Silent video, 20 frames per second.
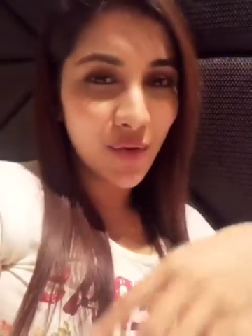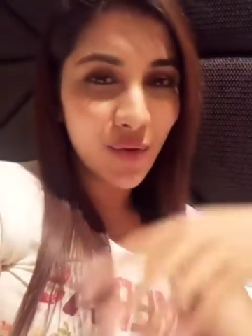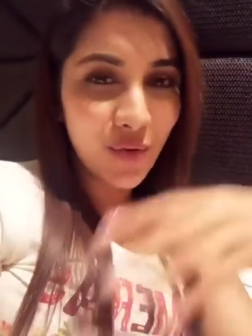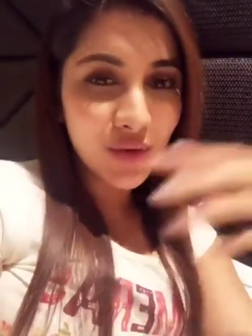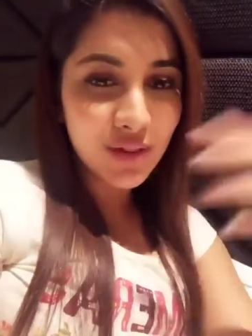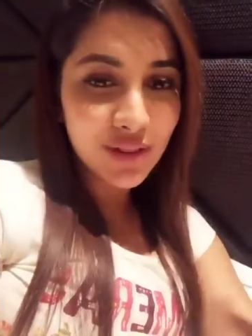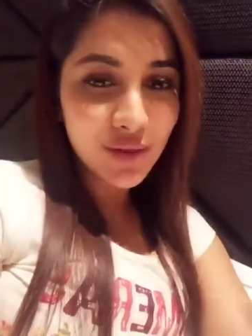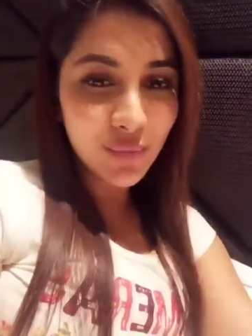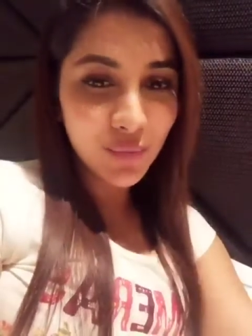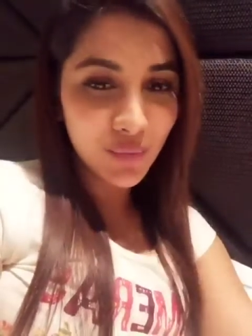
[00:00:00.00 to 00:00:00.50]

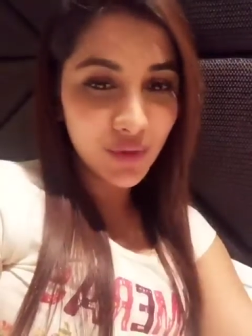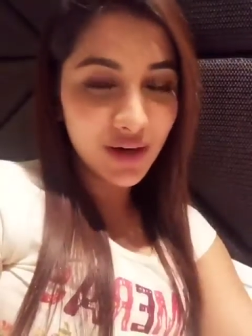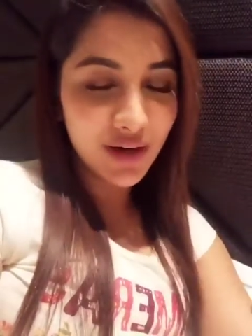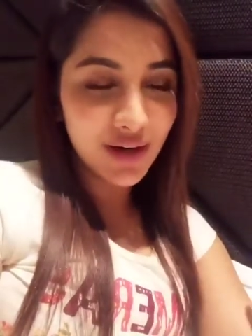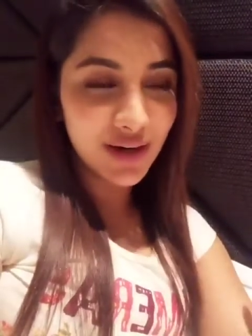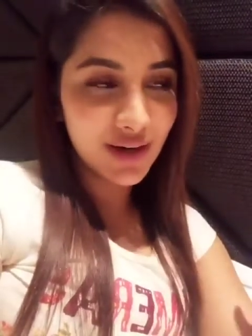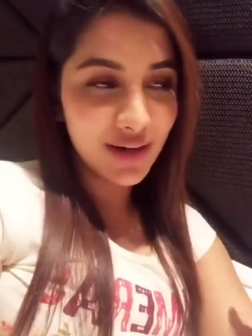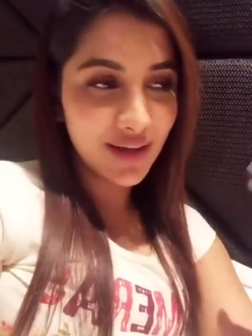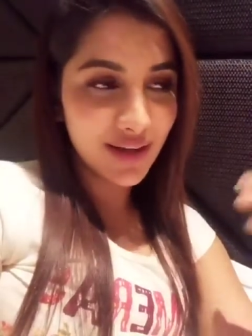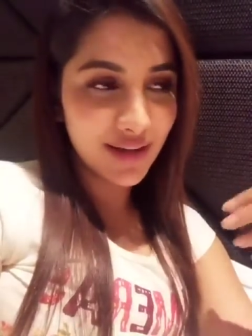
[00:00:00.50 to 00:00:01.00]
all the
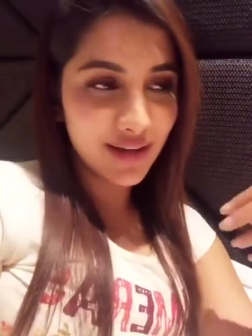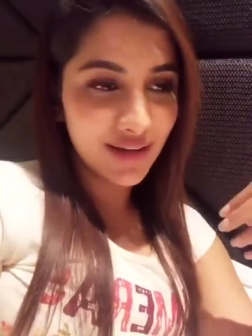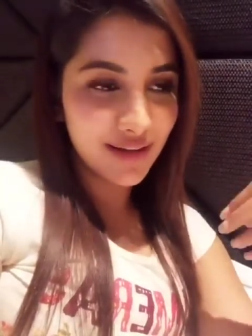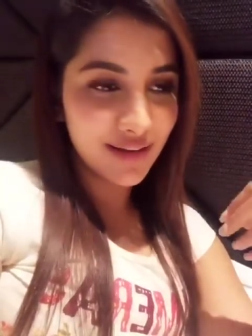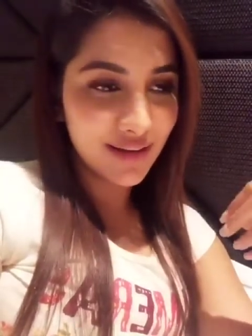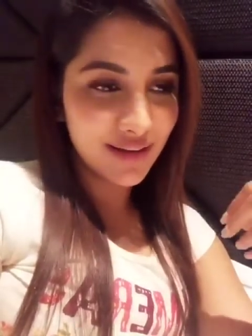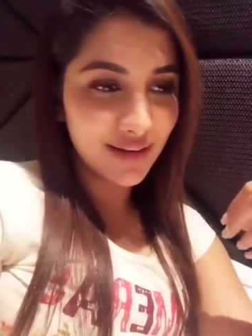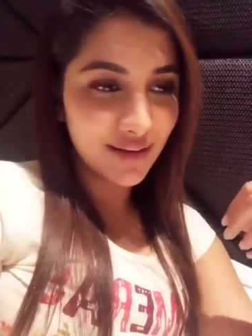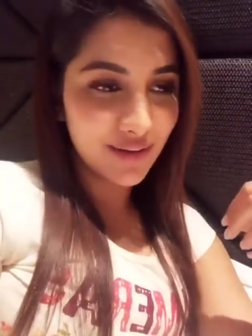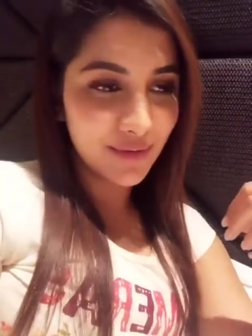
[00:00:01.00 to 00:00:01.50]
work
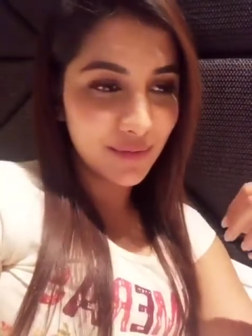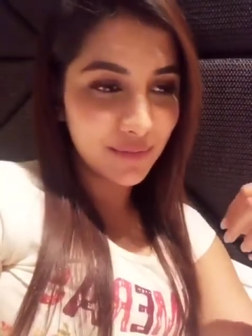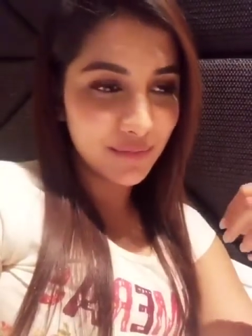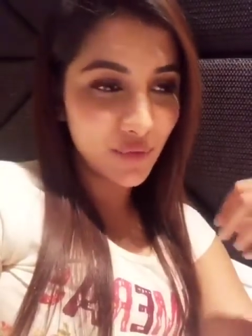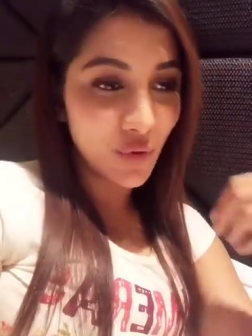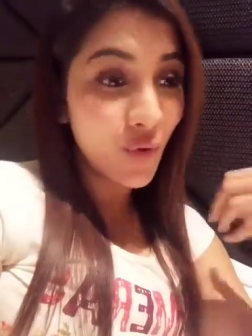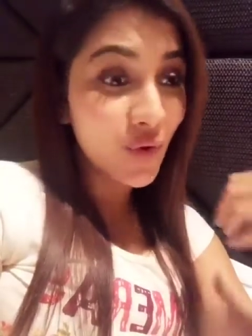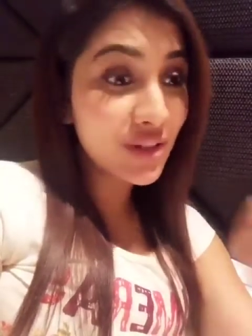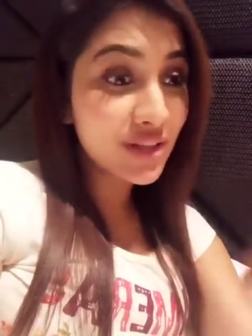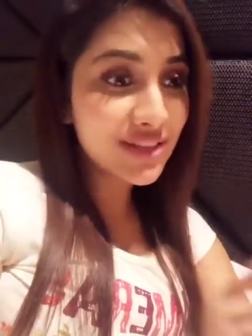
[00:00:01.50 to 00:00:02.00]
and uh,
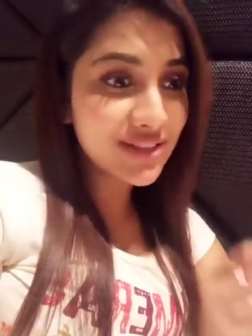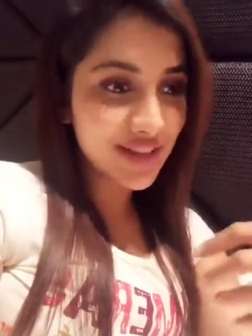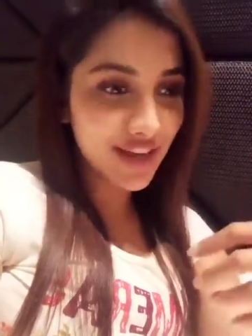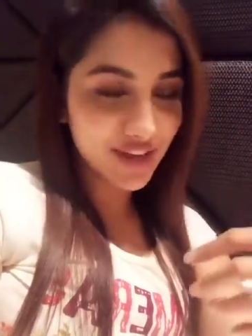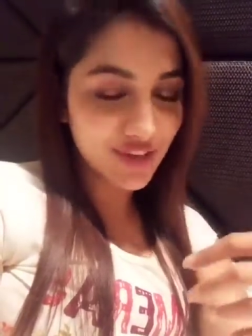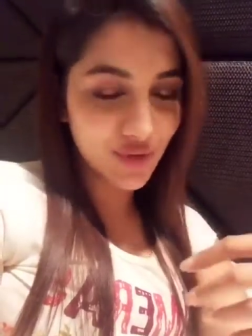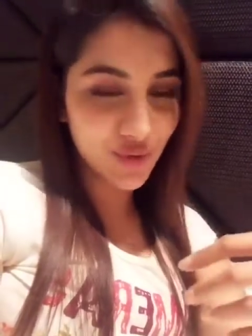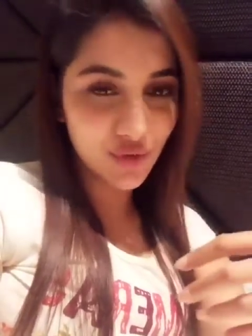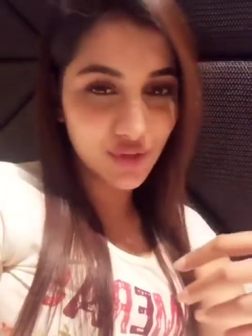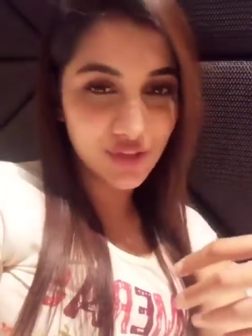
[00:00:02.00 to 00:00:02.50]
all this
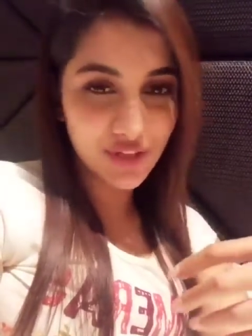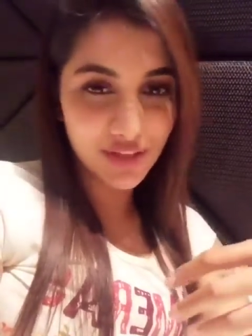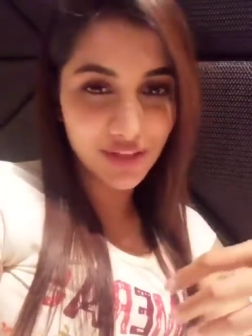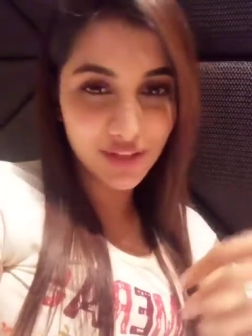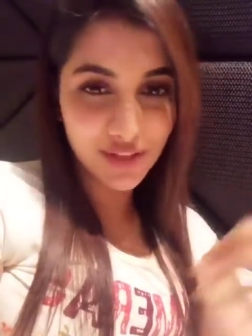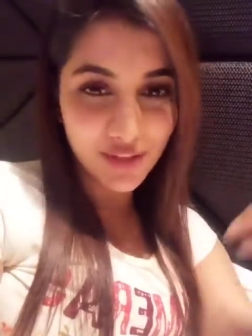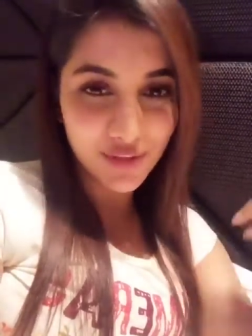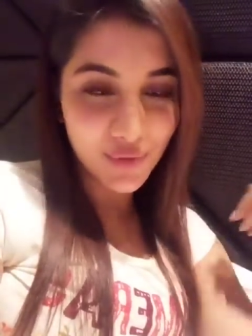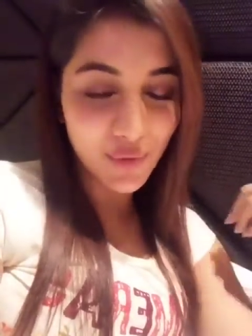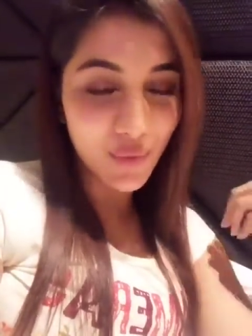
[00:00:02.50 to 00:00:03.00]

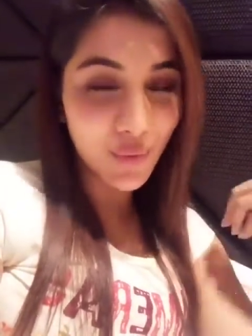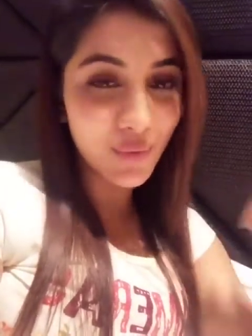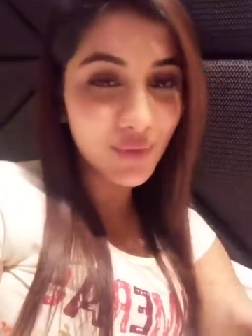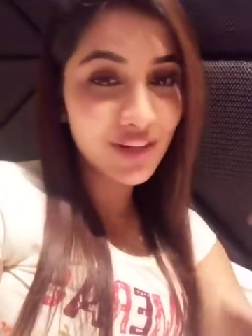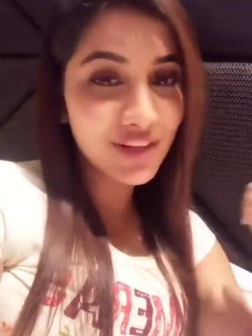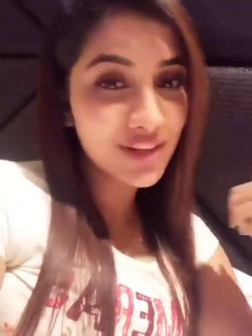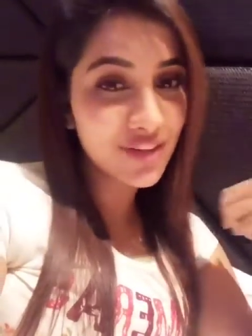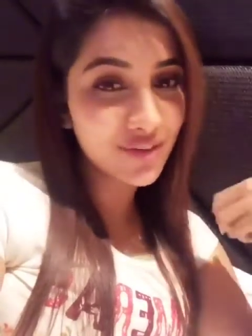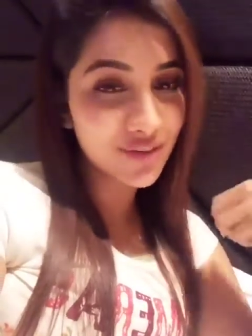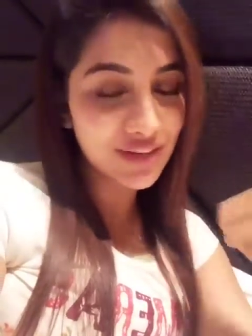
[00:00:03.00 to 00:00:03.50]
exhaustion the
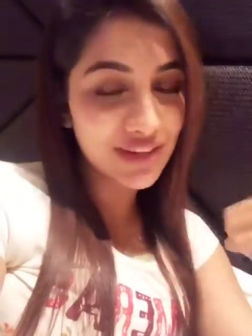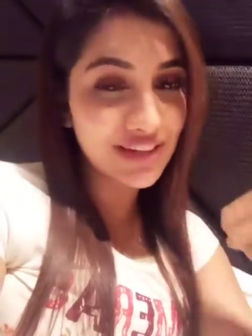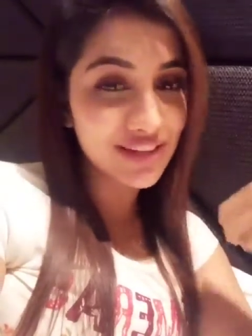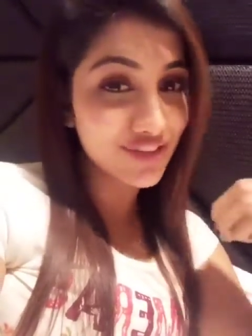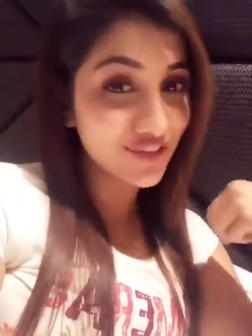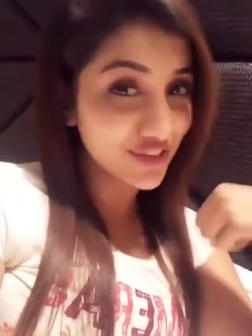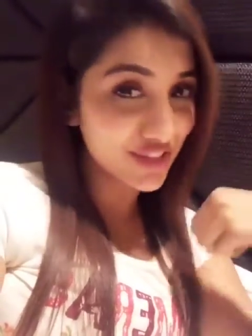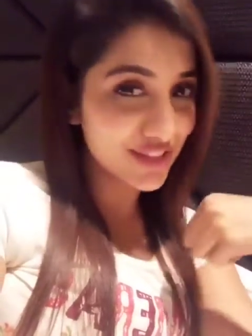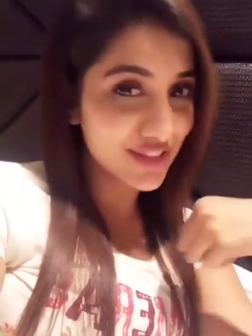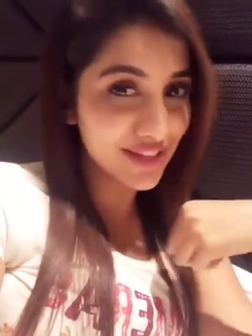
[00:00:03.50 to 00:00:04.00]
only
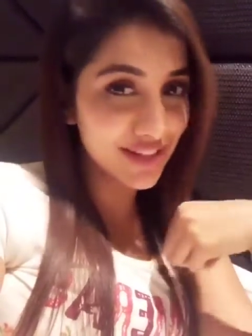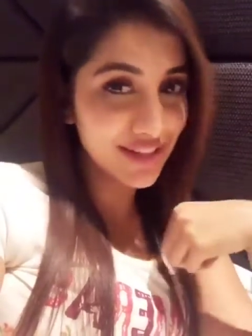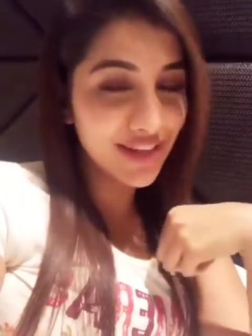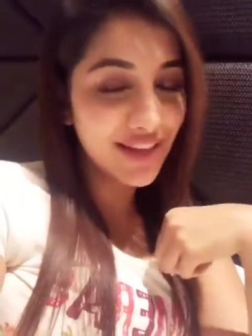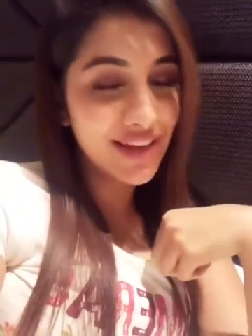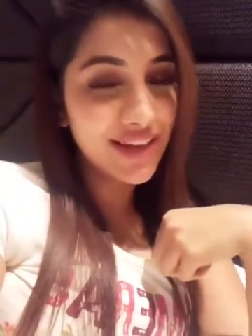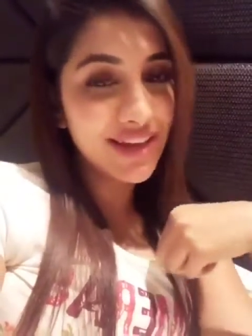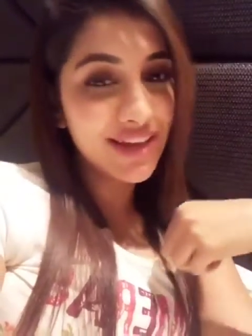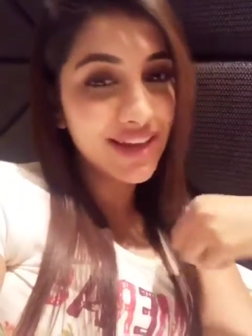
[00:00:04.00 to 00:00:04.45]
real reason